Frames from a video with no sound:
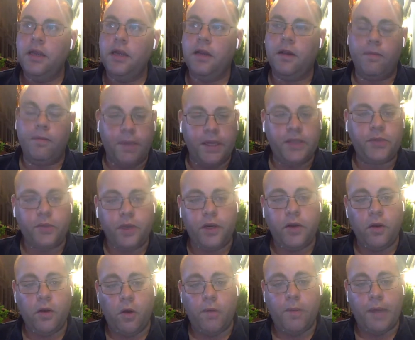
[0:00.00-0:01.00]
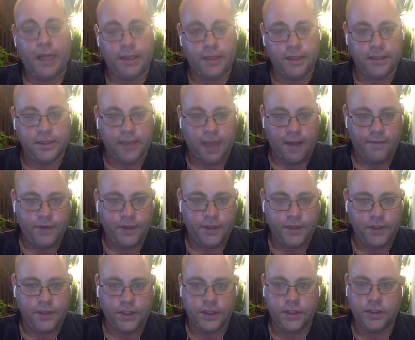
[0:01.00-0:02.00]
Now, the best way to go about this,
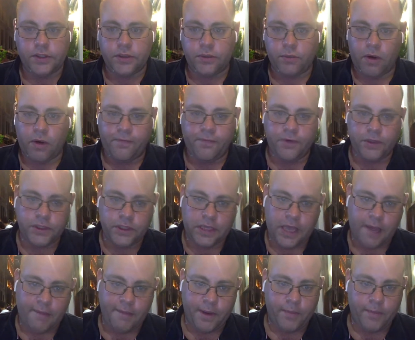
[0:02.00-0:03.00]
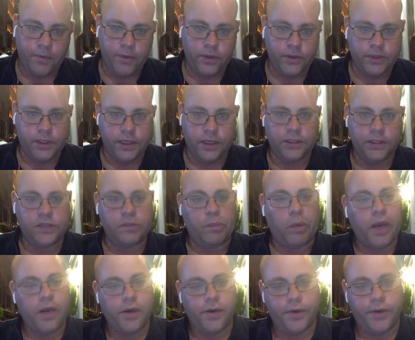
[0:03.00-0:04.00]
obviously, is to reference comic books that
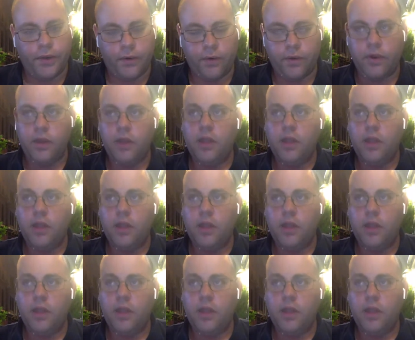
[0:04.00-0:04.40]
inspire you,